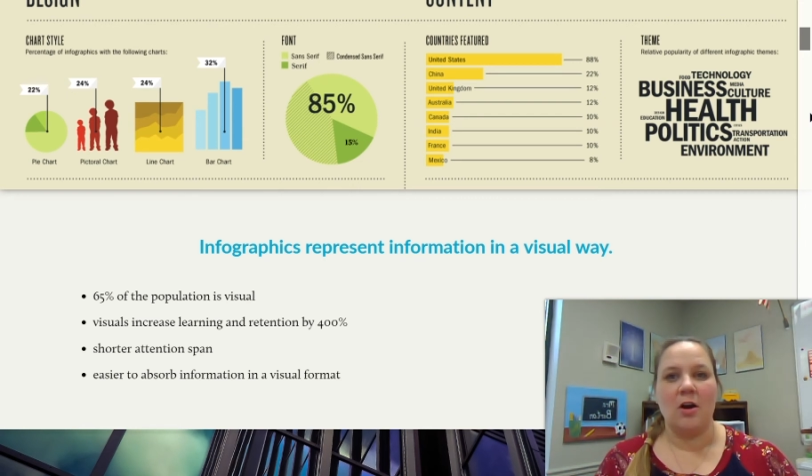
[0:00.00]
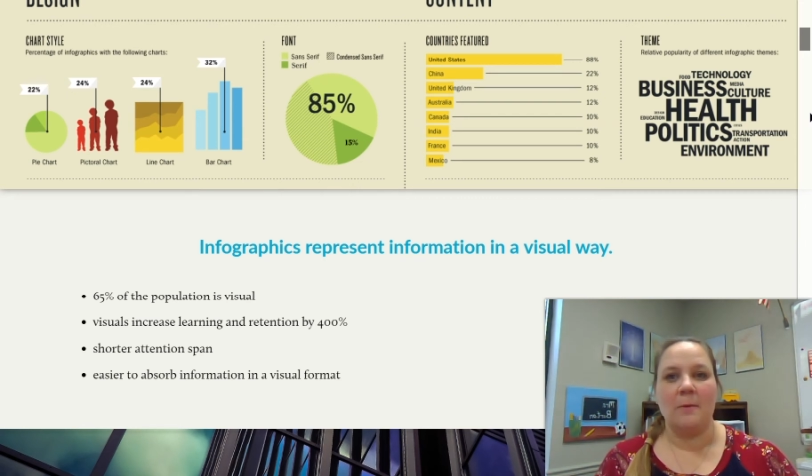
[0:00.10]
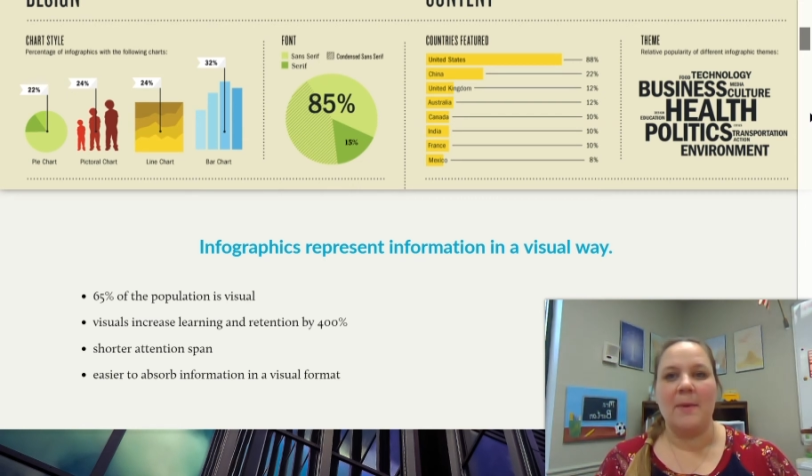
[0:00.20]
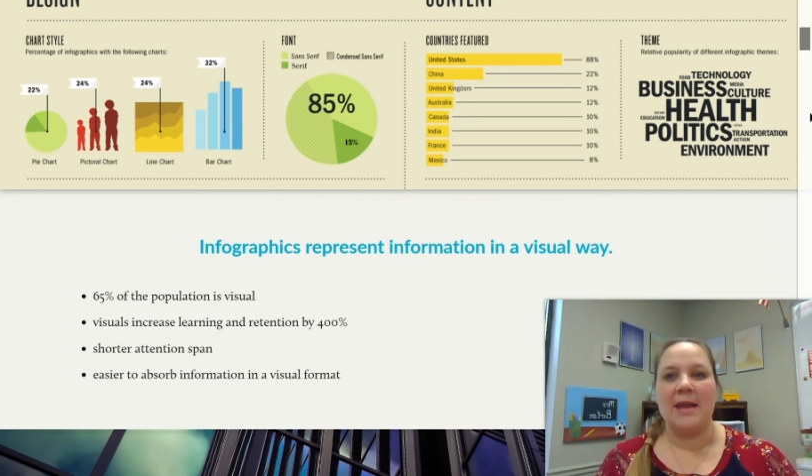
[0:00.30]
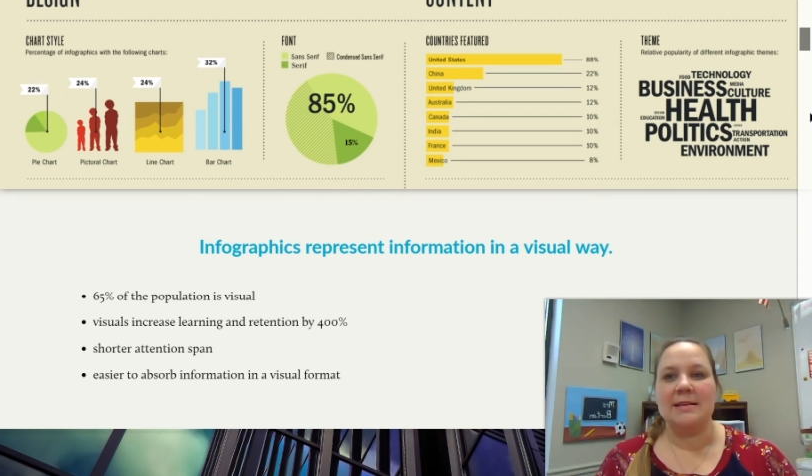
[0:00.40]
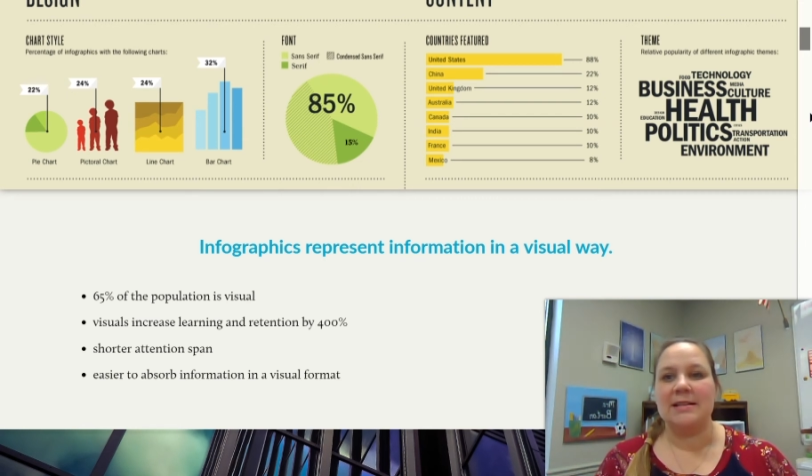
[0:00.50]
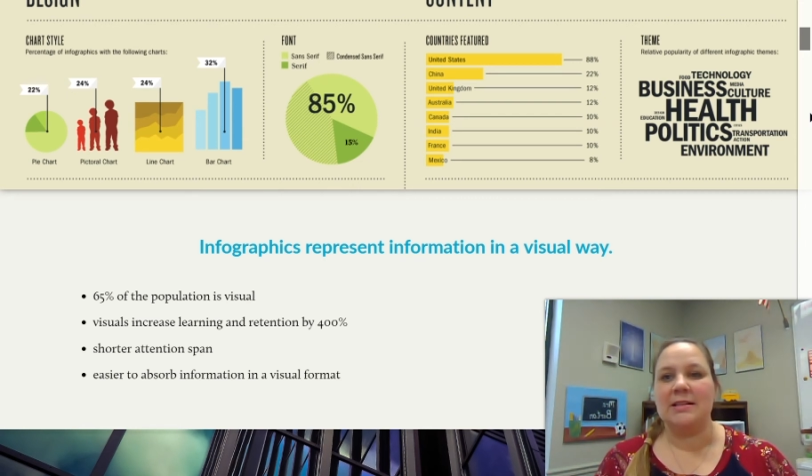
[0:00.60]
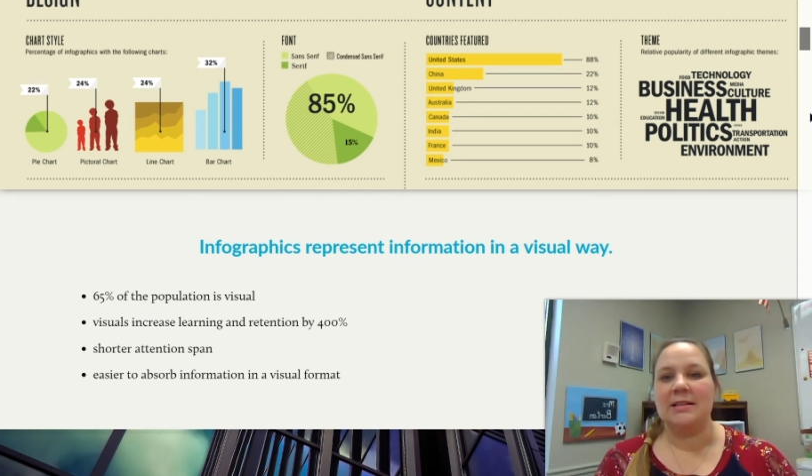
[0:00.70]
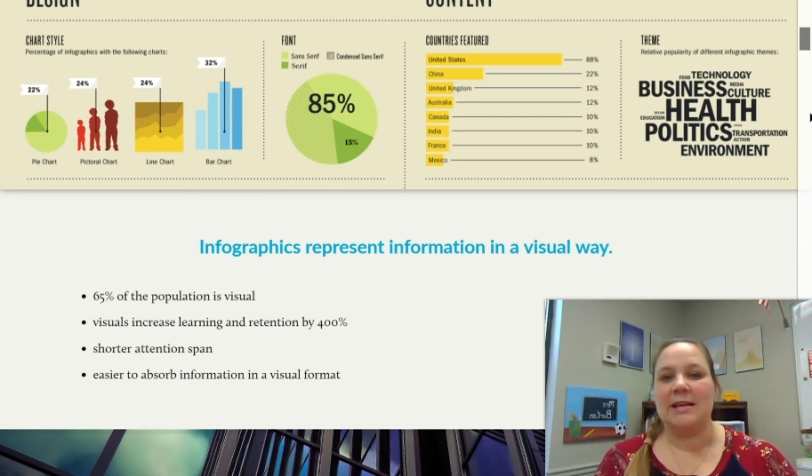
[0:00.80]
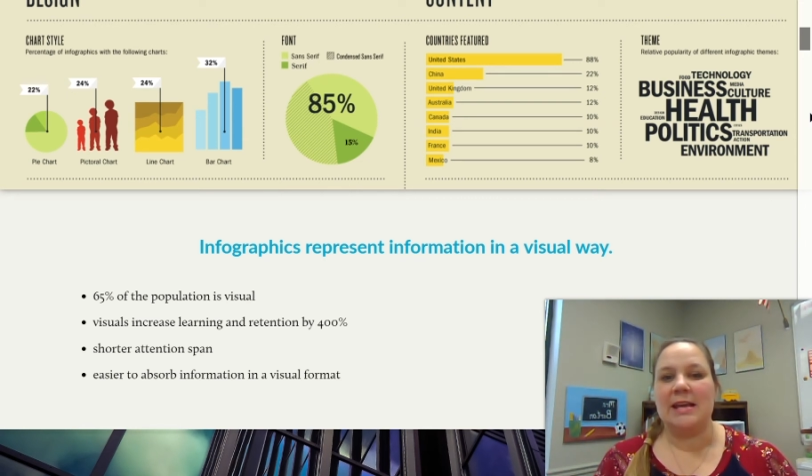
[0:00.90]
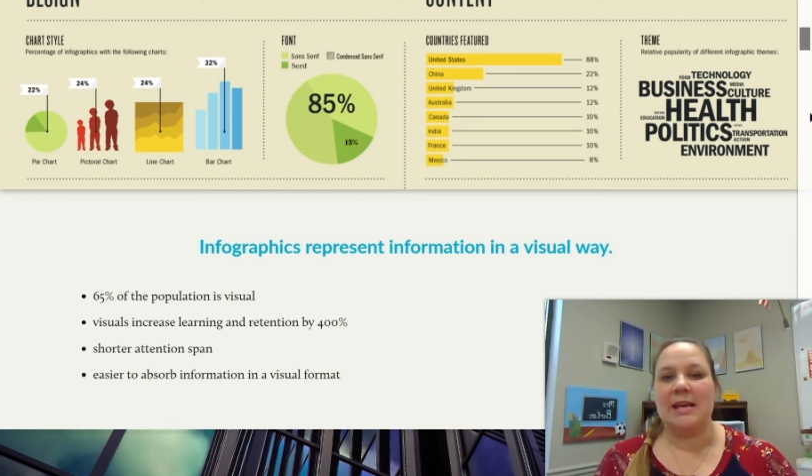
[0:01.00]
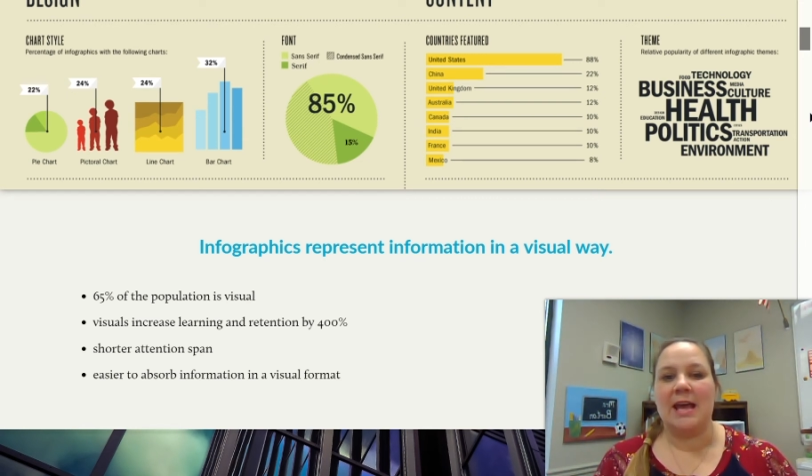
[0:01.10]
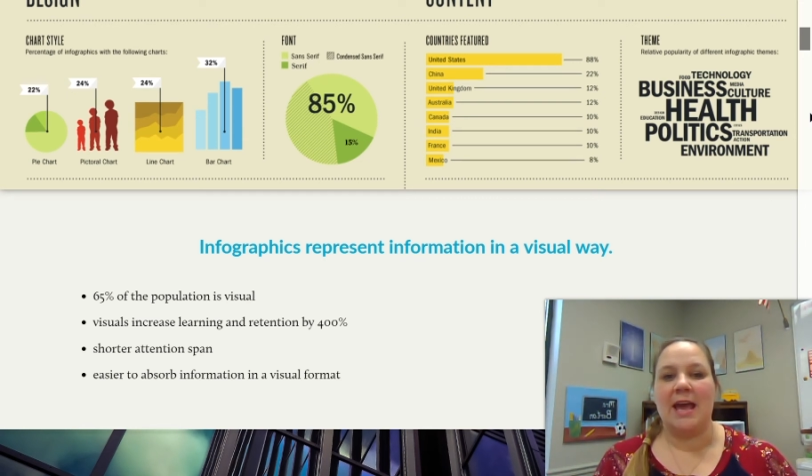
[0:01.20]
are basically